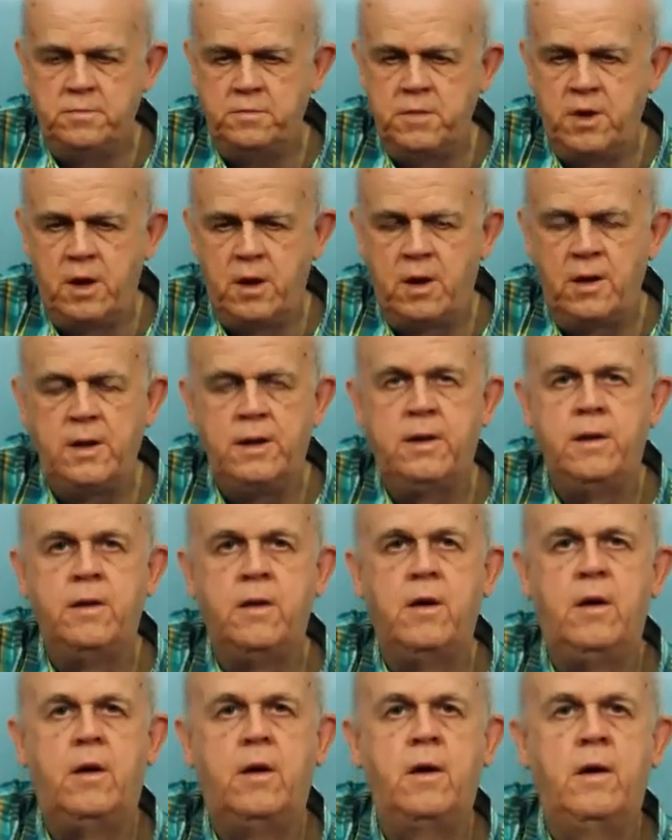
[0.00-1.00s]
mentally,
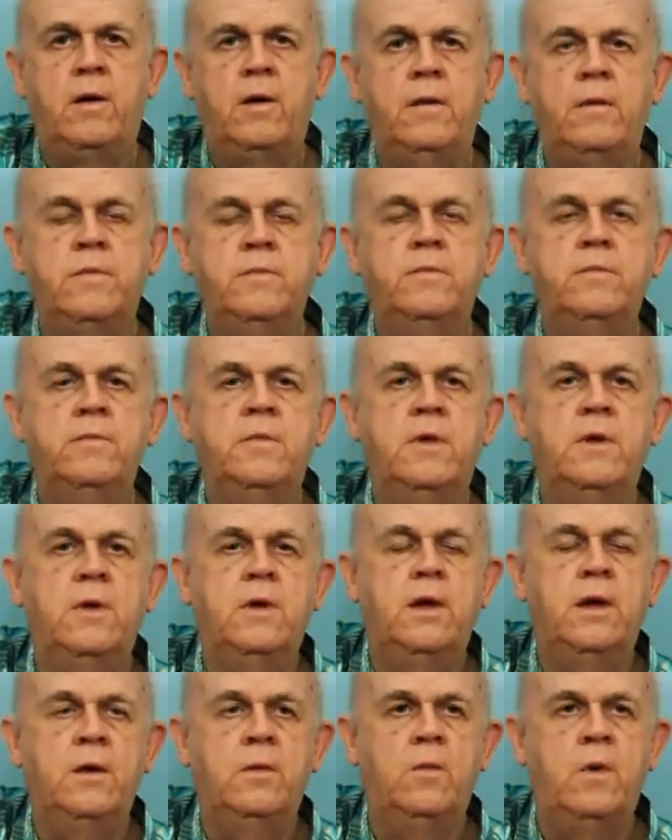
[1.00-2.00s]

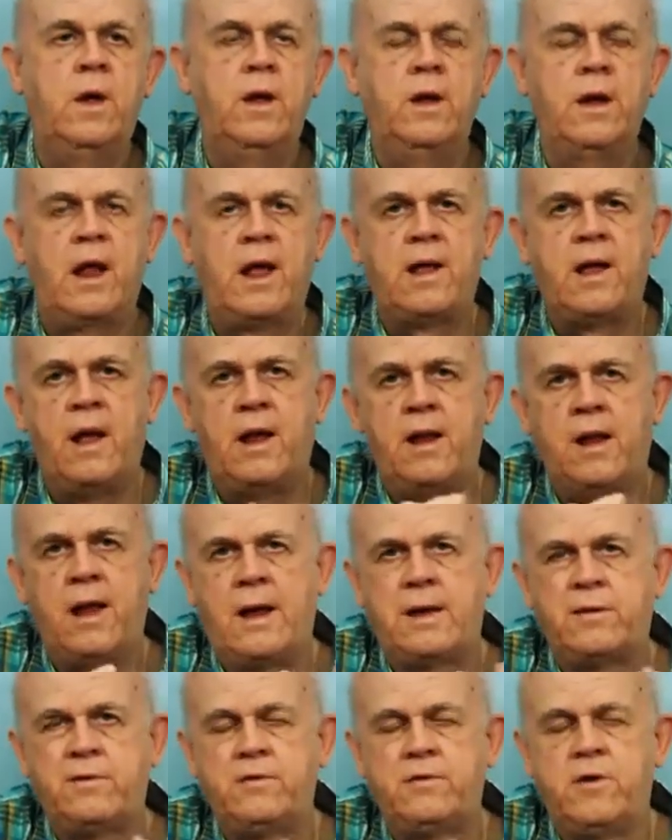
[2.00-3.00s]
and
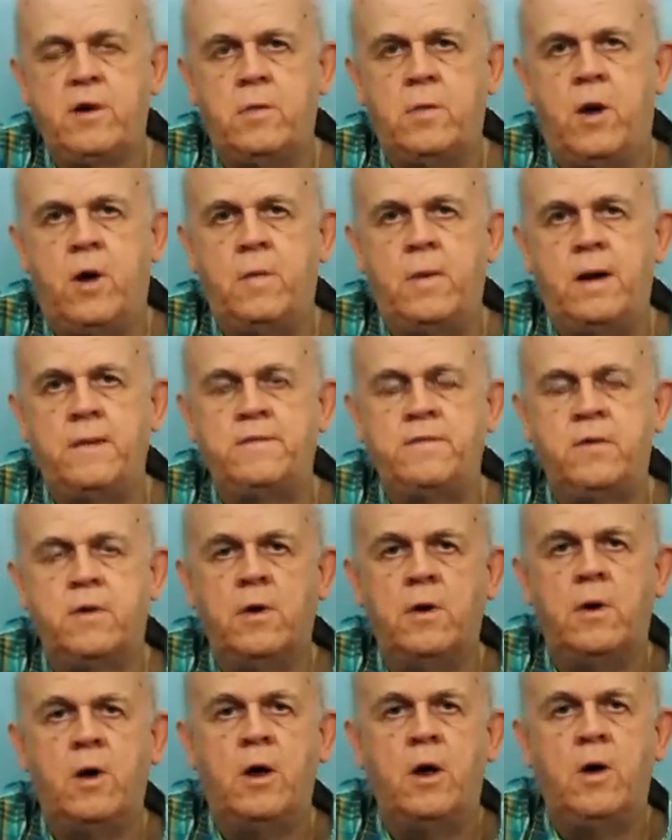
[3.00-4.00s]
like come home
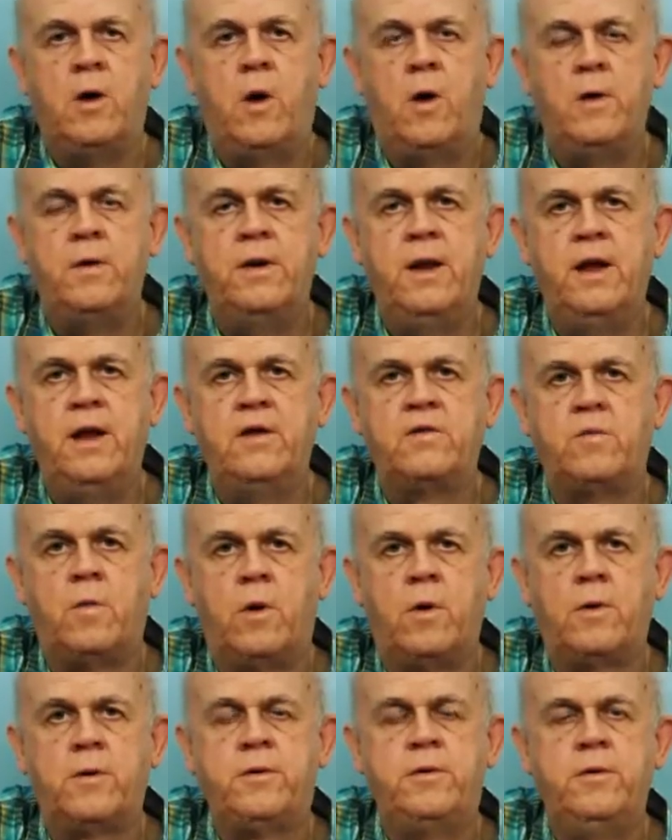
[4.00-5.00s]
after a hard day's
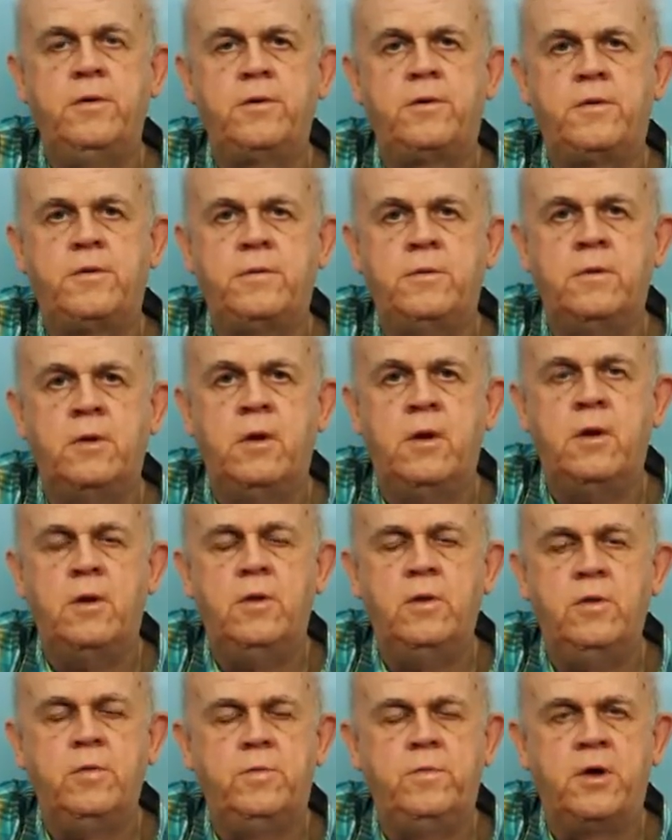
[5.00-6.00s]
work, you
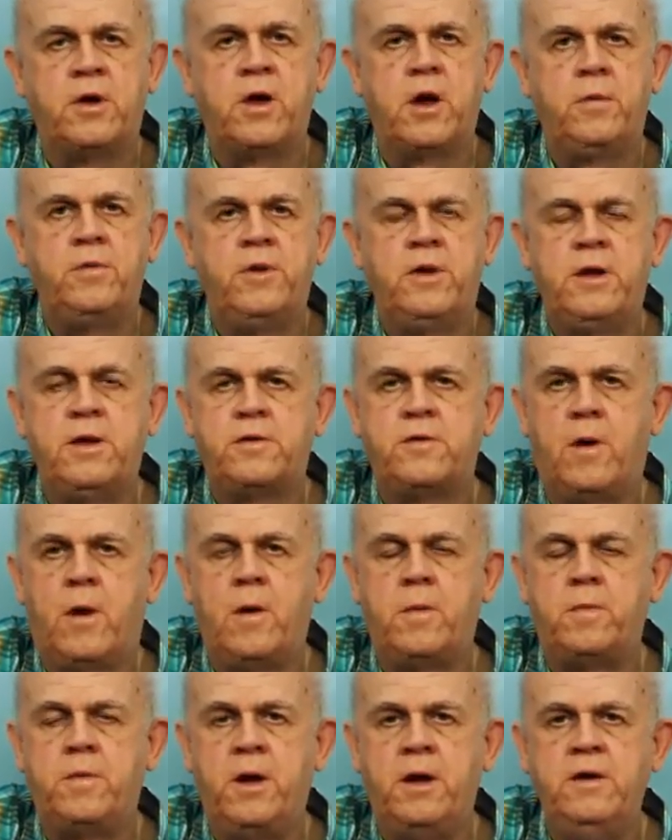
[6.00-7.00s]
pick up your
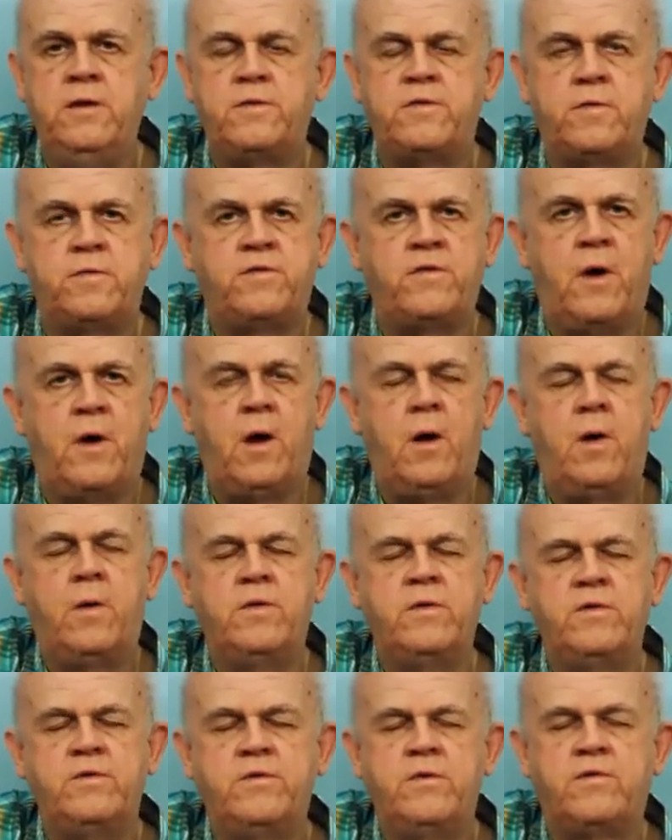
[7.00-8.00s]
guitar and play you some
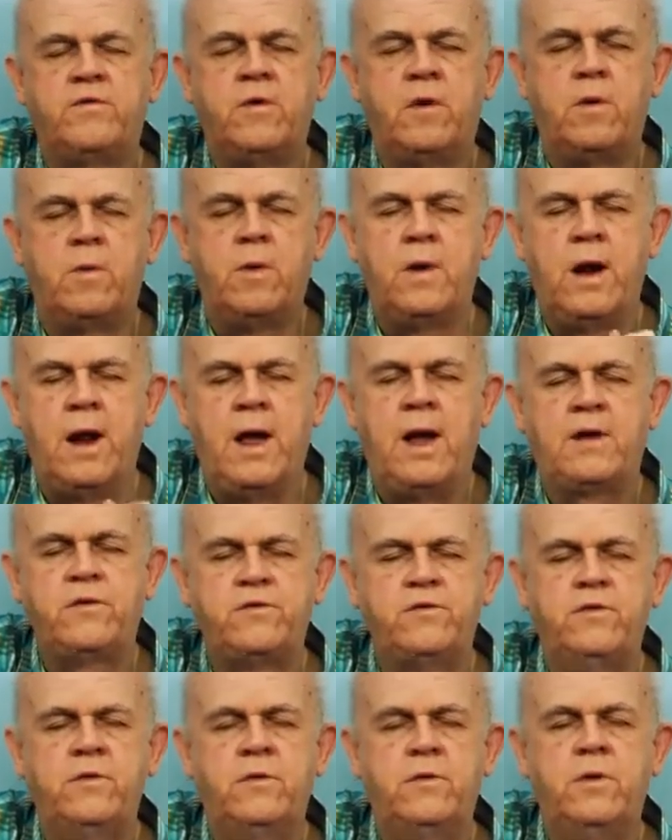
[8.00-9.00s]
songs. It's just going to
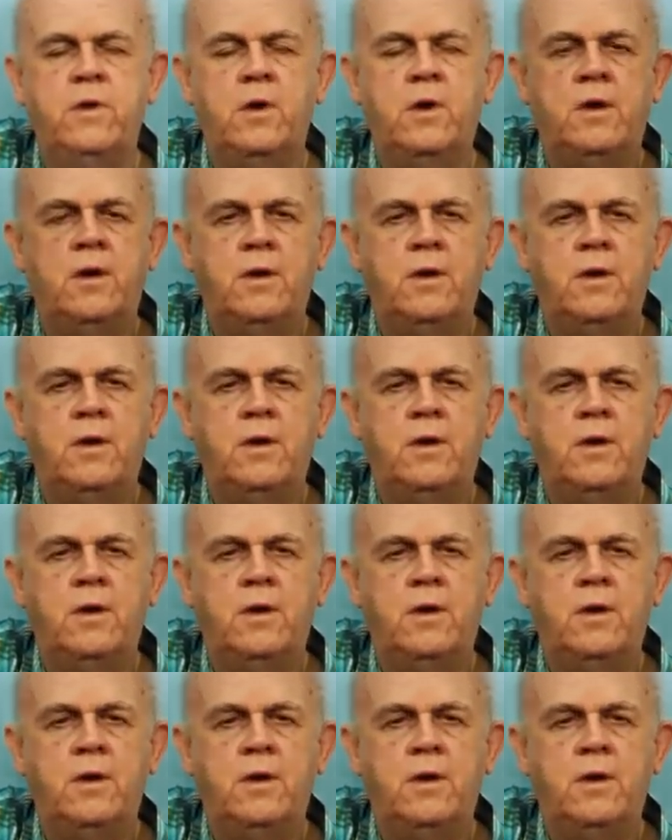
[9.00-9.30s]
relax you.